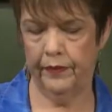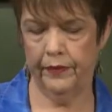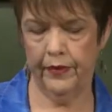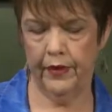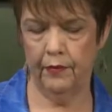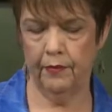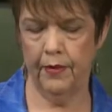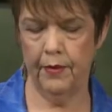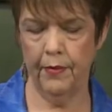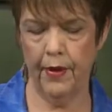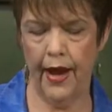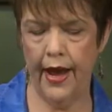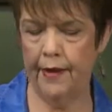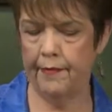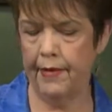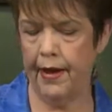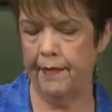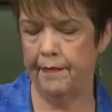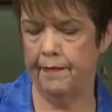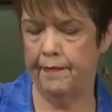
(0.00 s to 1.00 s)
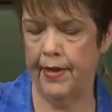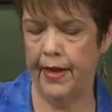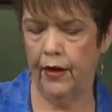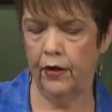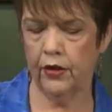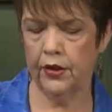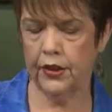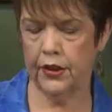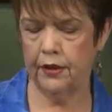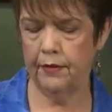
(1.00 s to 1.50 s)
And remember, I have my
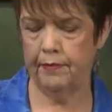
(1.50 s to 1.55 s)
melted